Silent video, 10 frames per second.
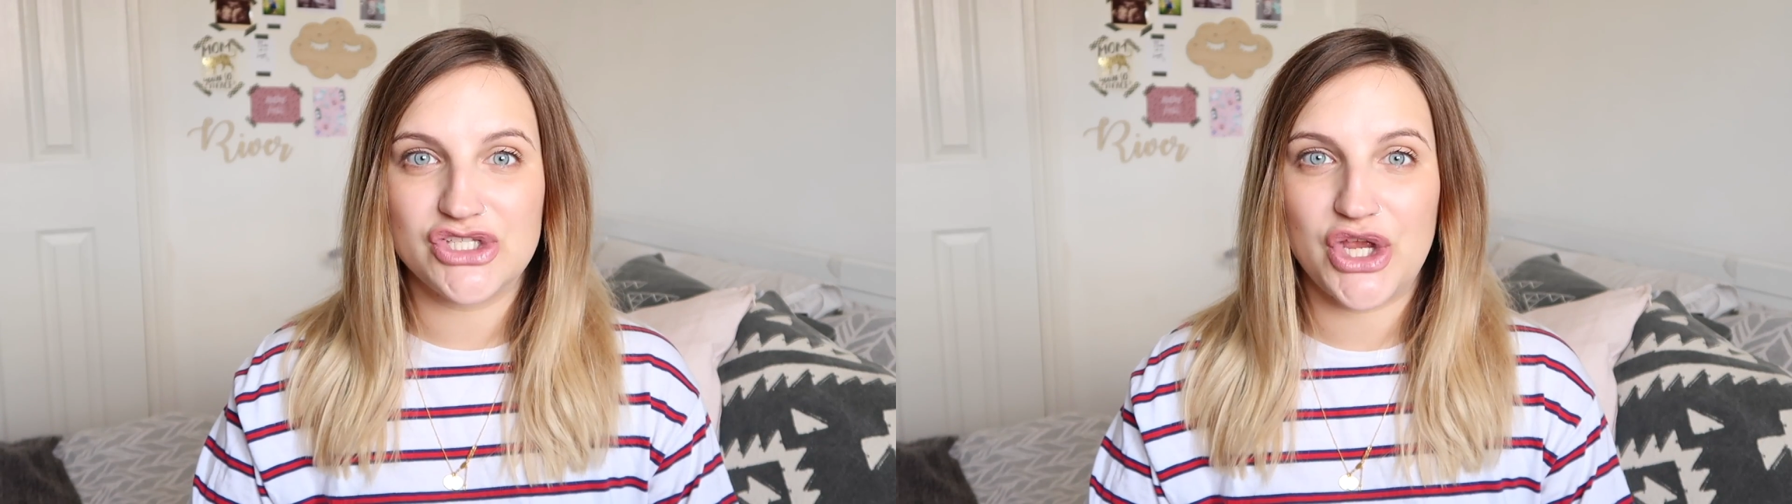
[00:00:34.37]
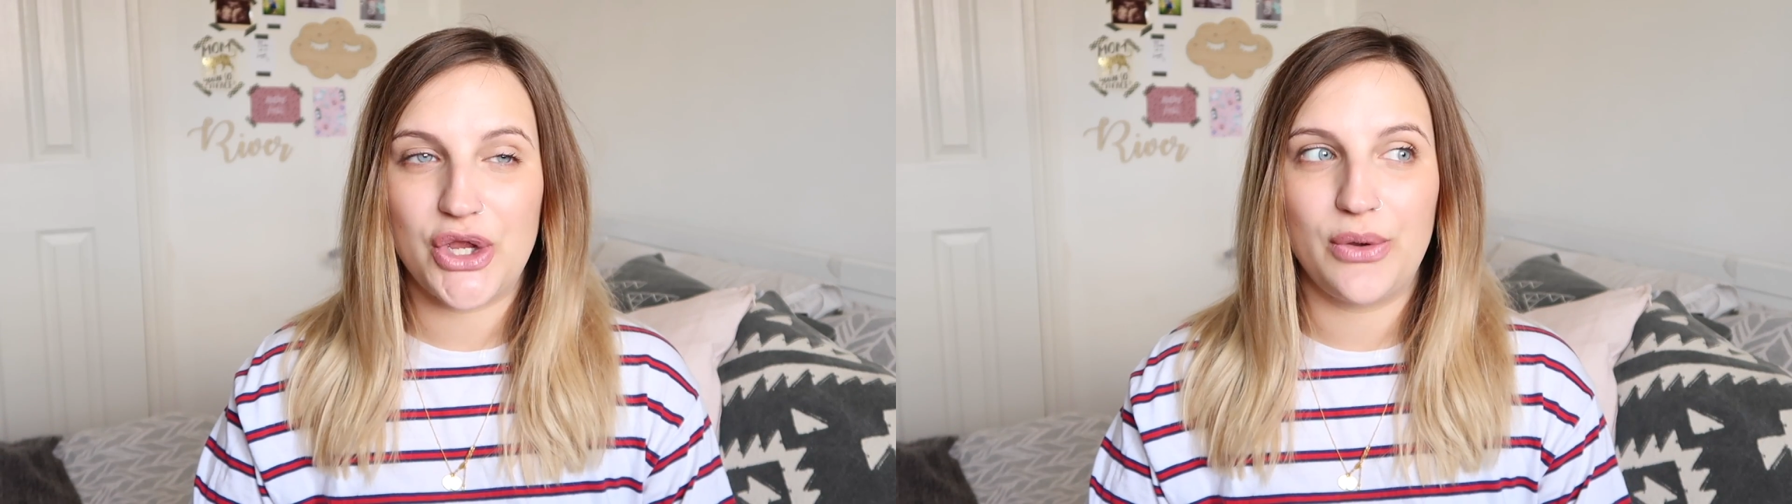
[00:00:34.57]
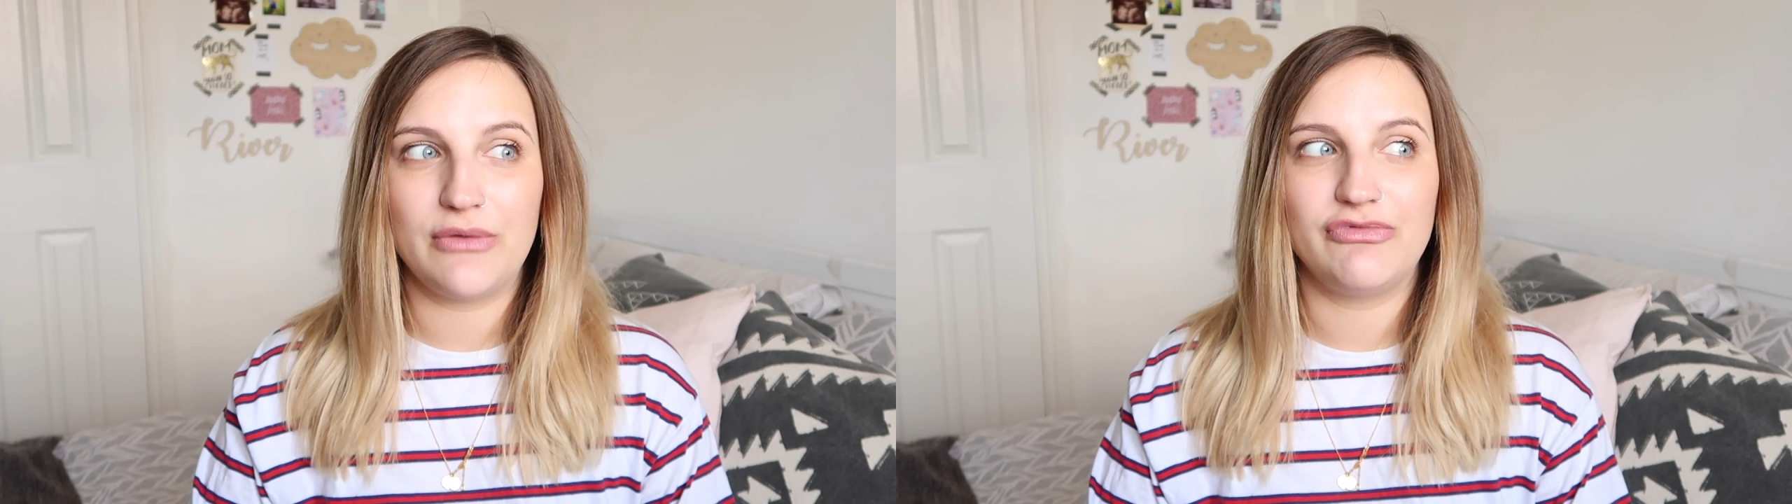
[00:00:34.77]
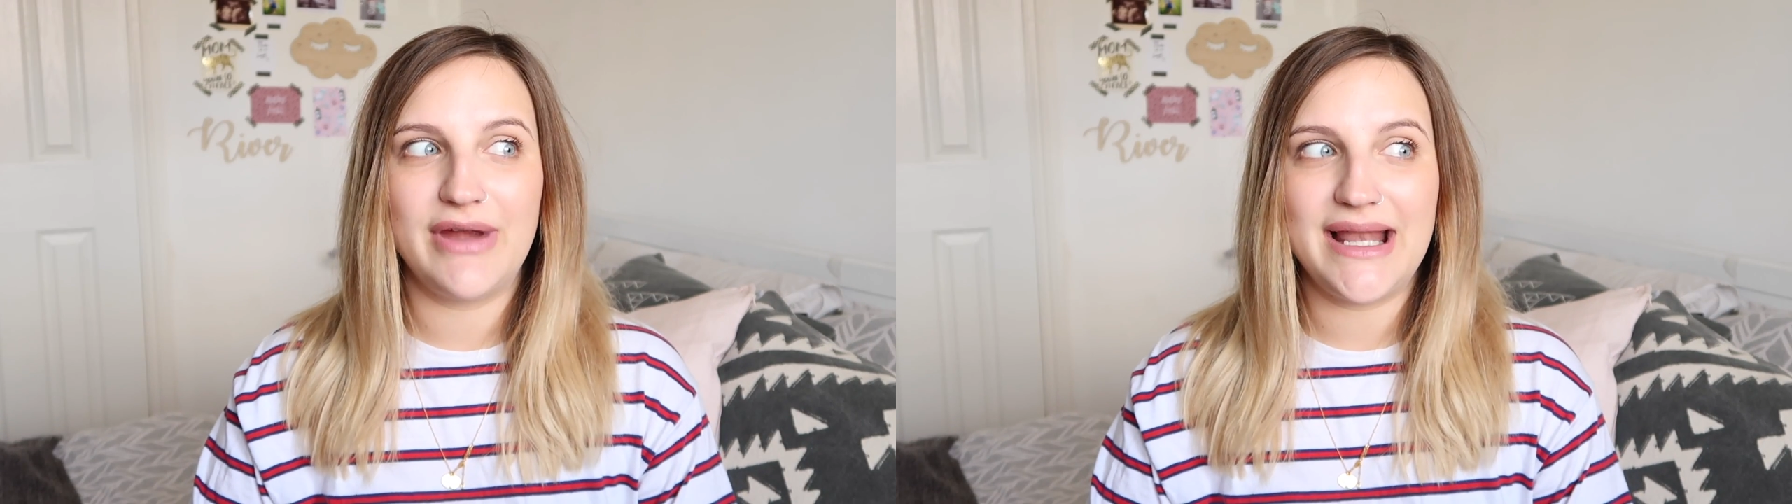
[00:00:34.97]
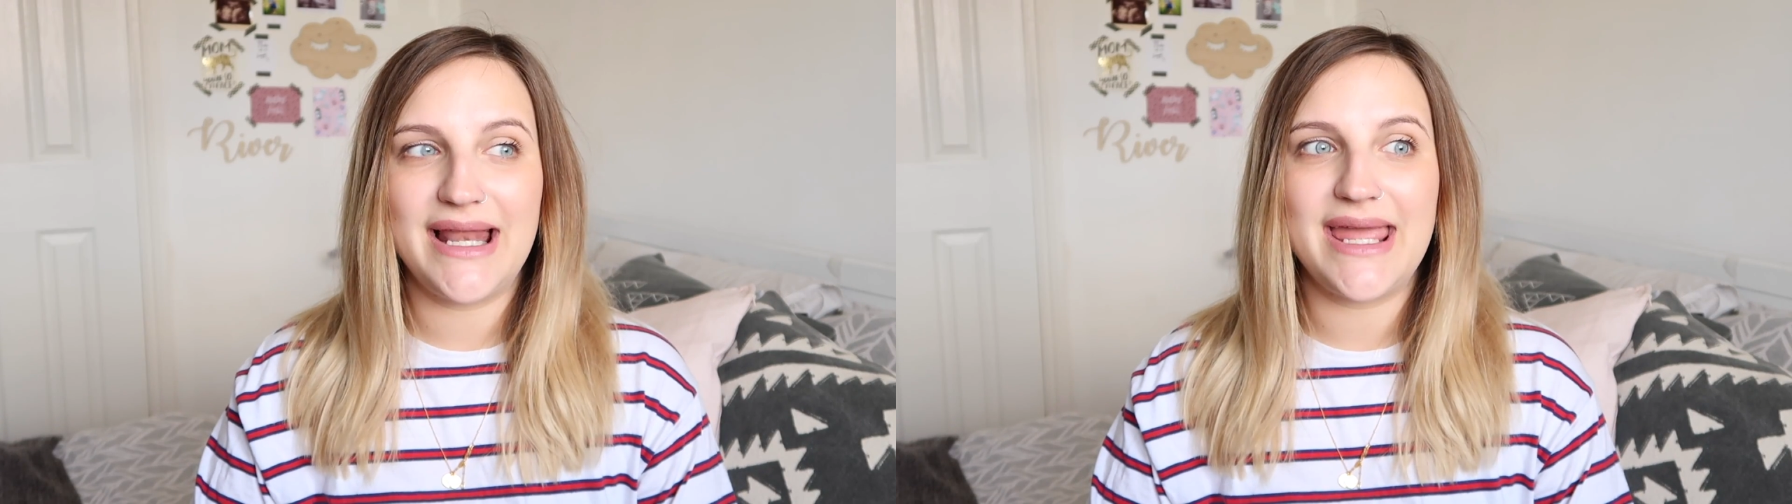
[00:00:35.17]
to
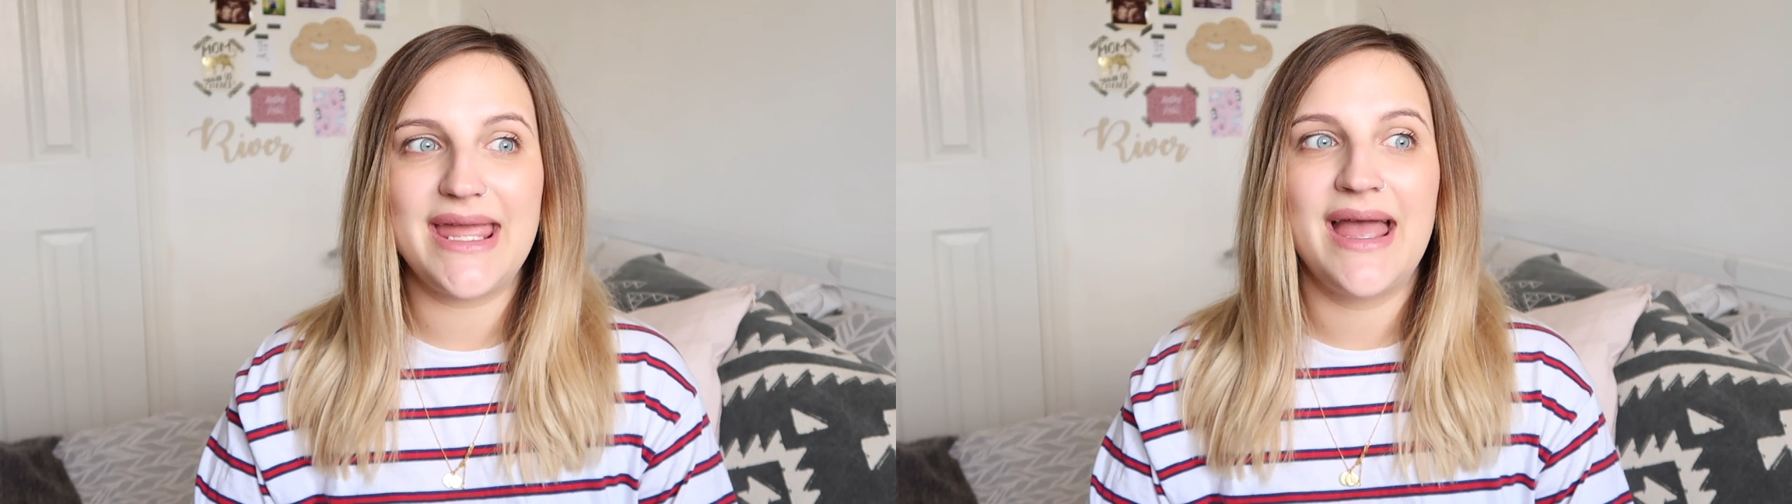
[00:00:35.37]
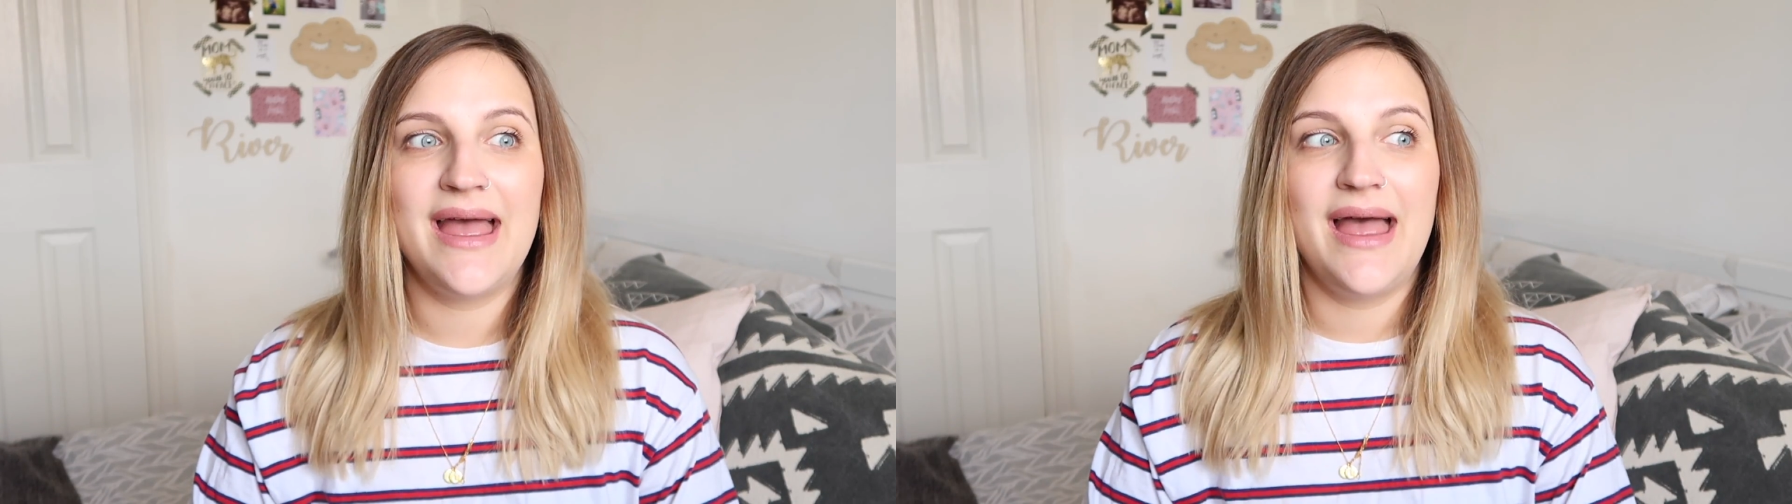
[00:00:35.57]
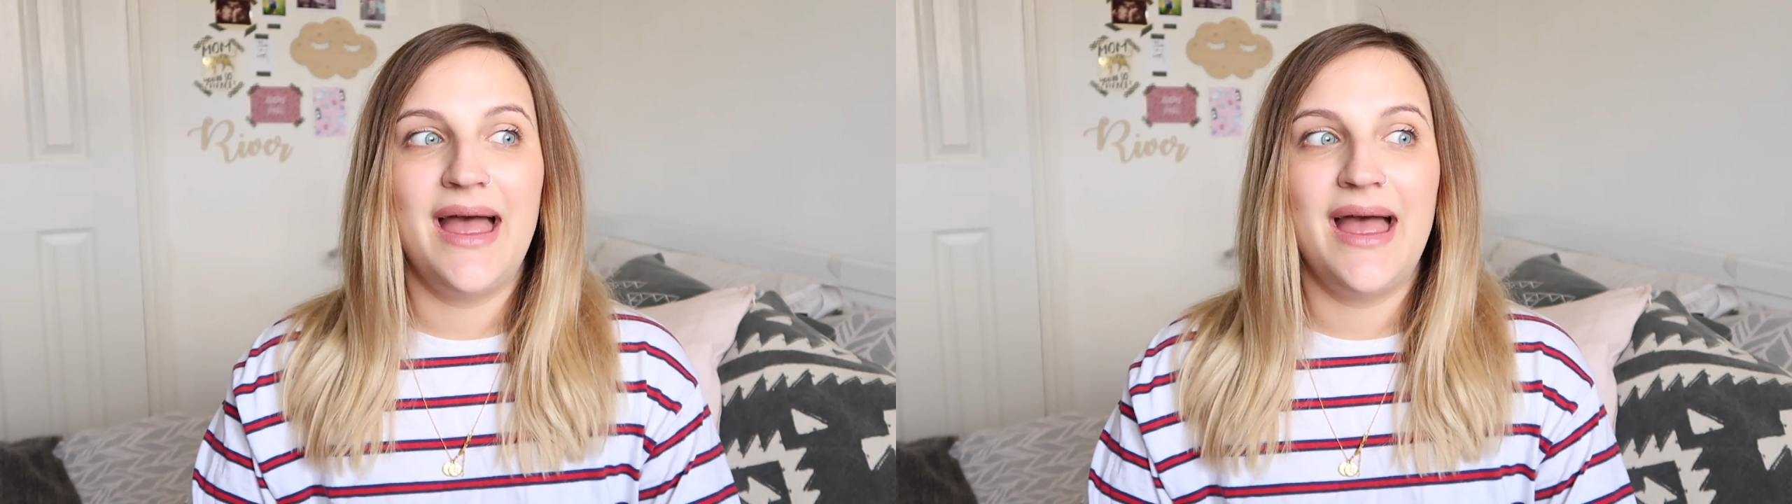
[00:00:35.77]
really